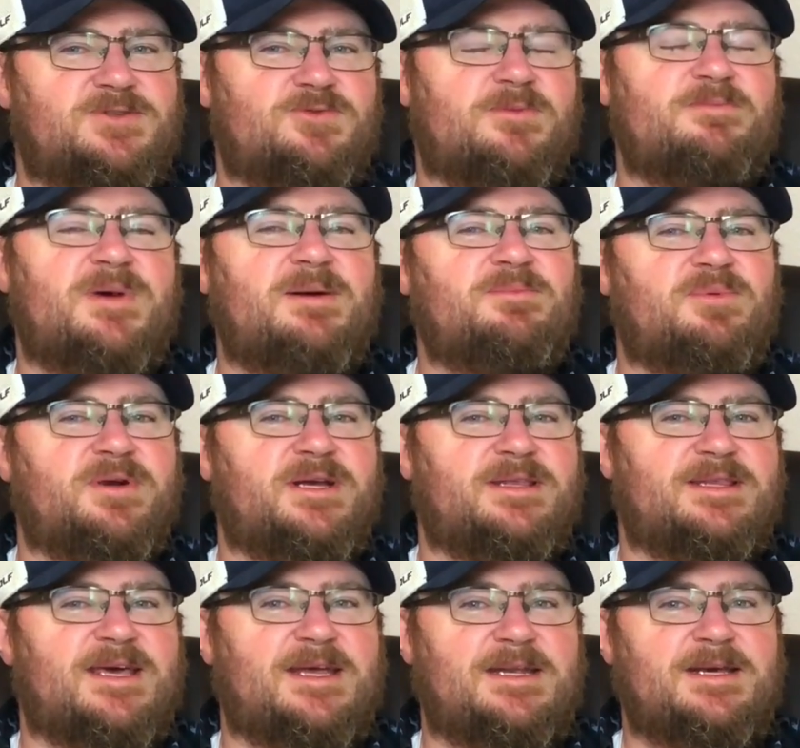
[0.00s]
is
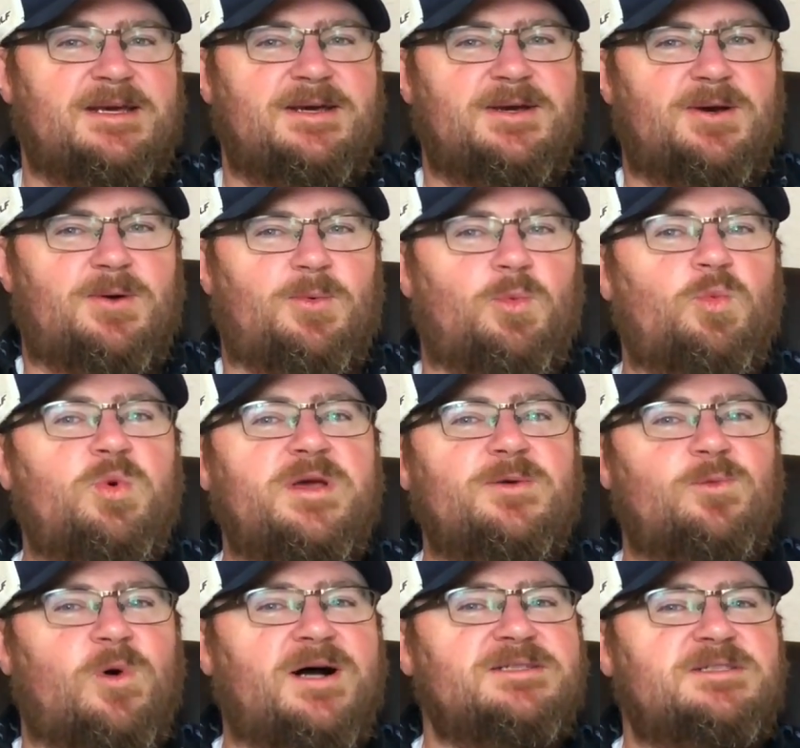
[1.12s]
remembering that we
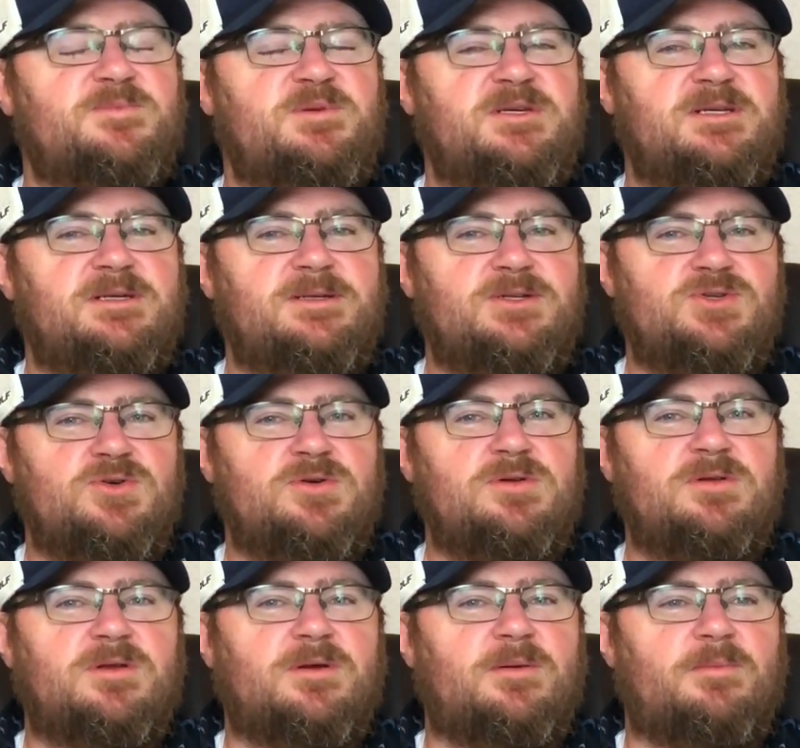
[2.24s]
want to be in
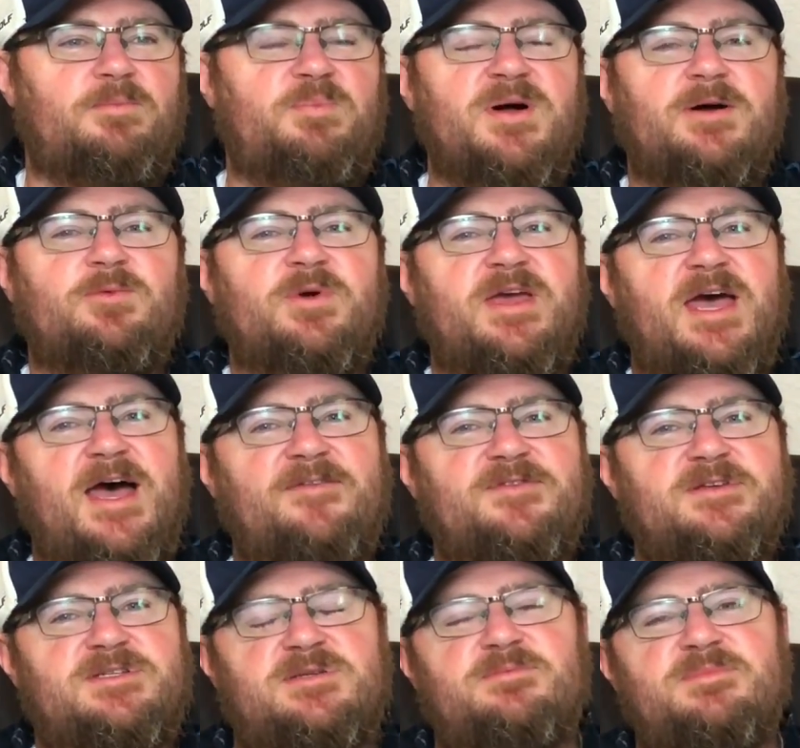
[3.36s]
control, but we have
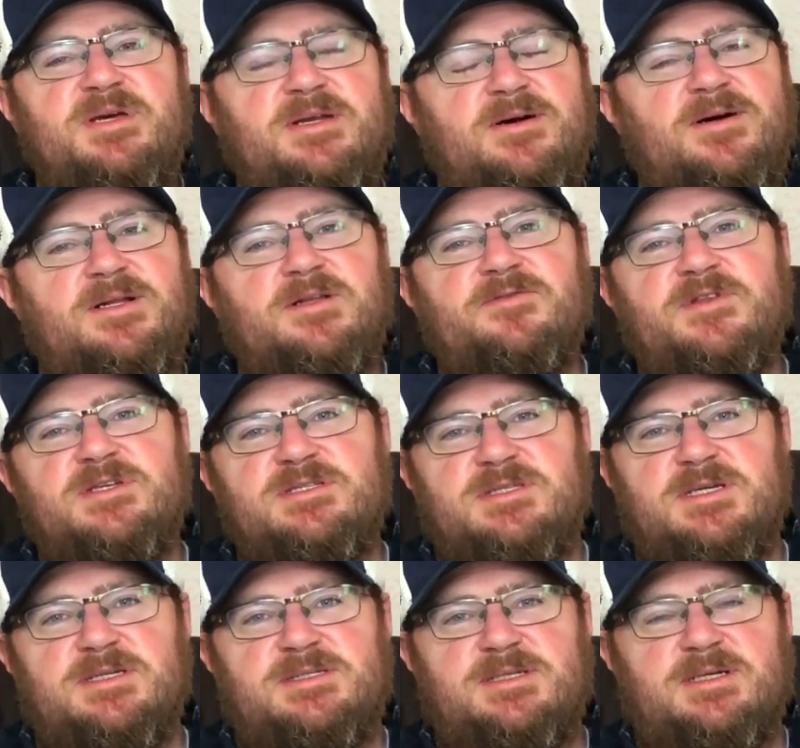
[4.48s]
to submit all of these
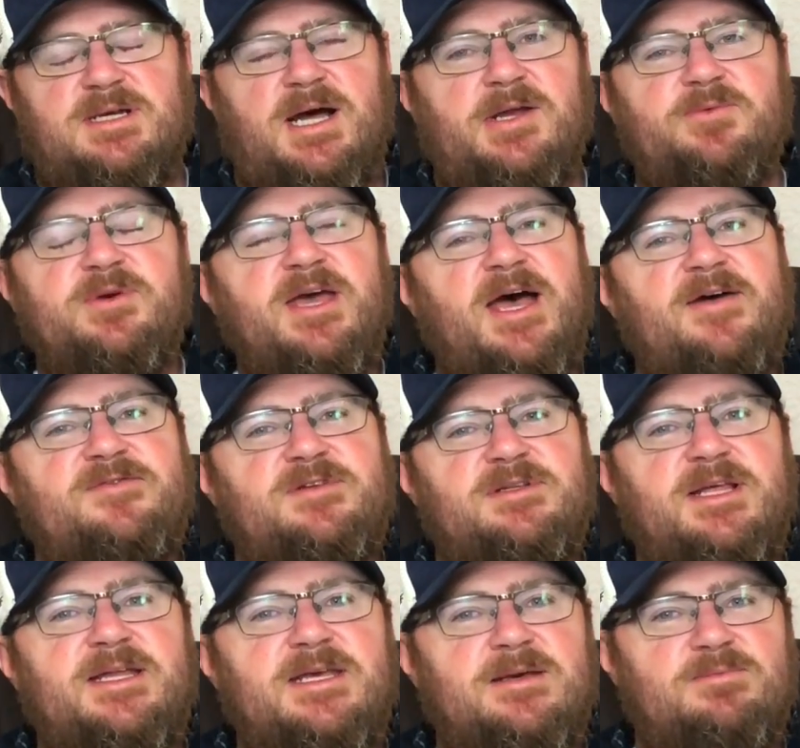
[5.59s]
things to God. We have to
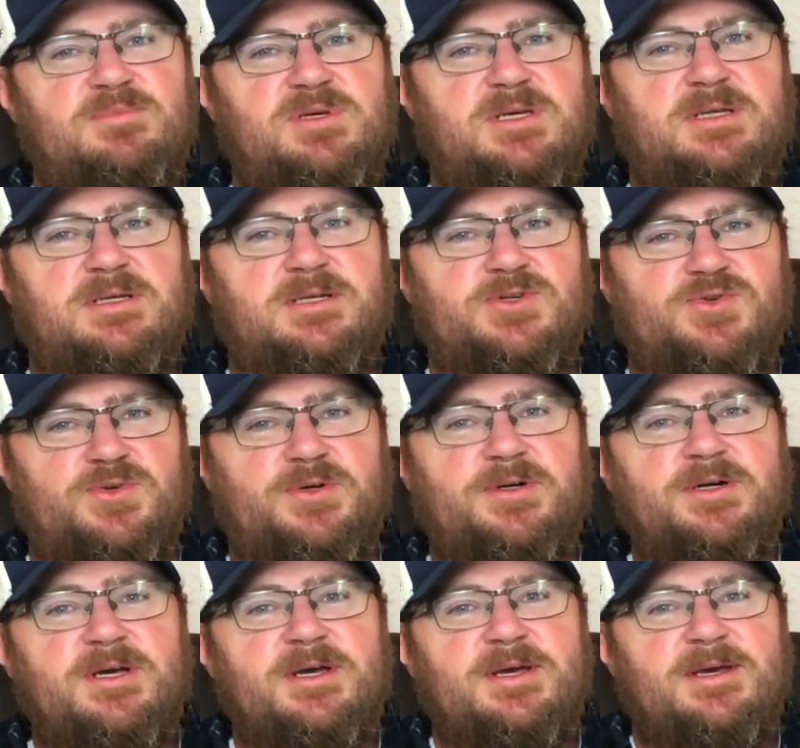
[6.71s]
let Him be in control.
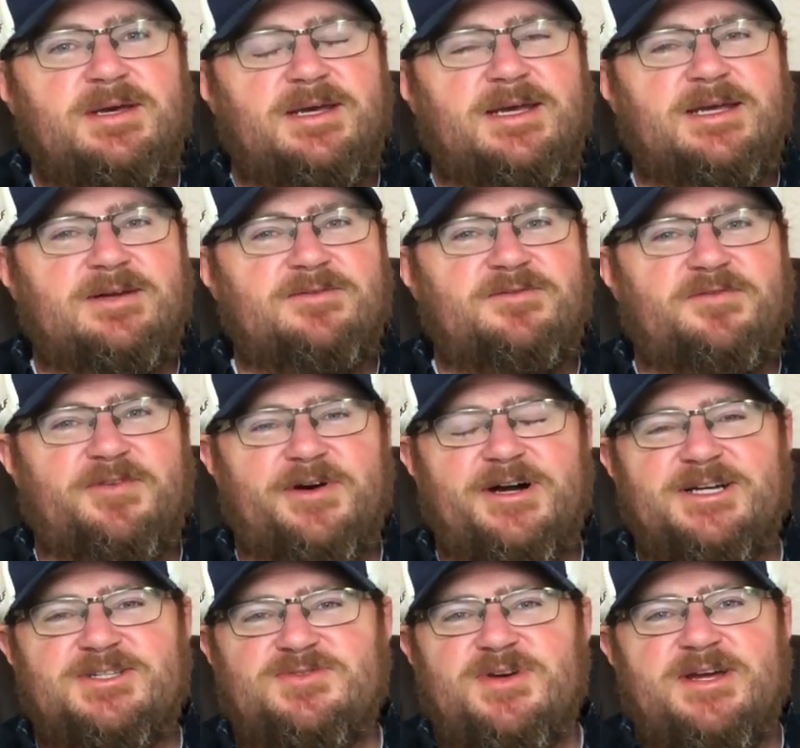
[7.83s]
And for
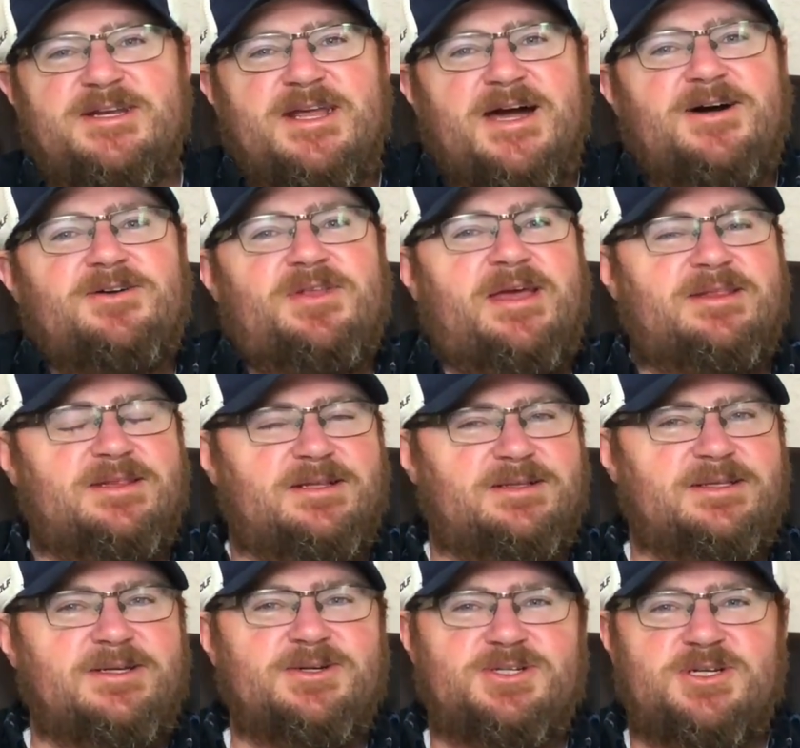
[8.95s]
us right now, and the
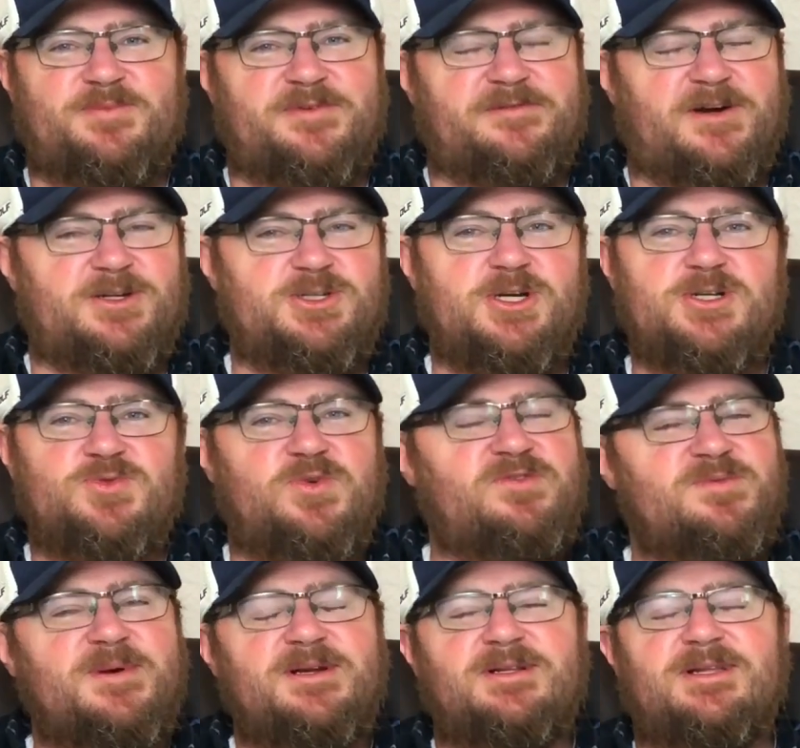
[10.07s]
leadership of our church, we've
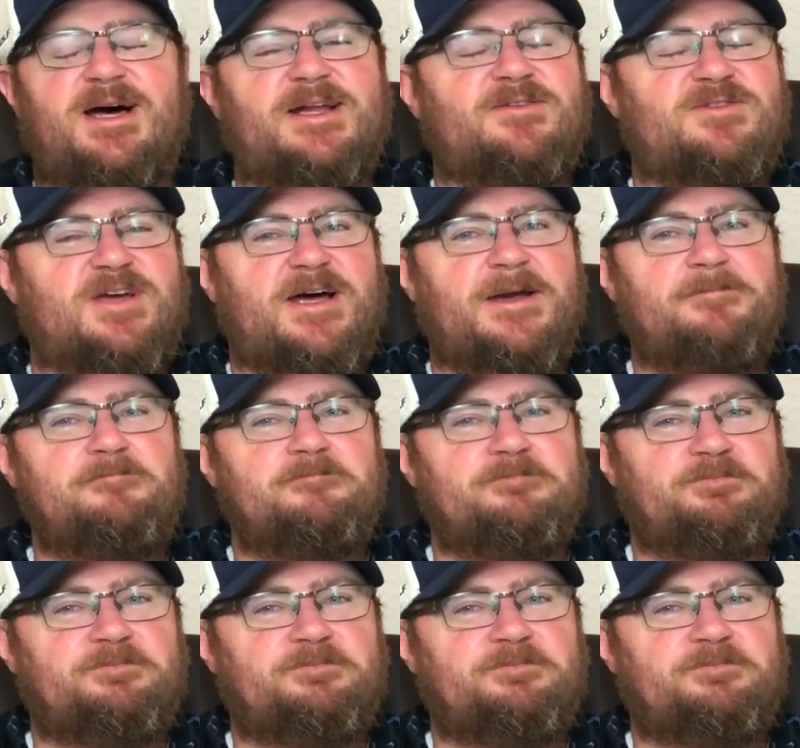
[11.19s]
spent a lot of time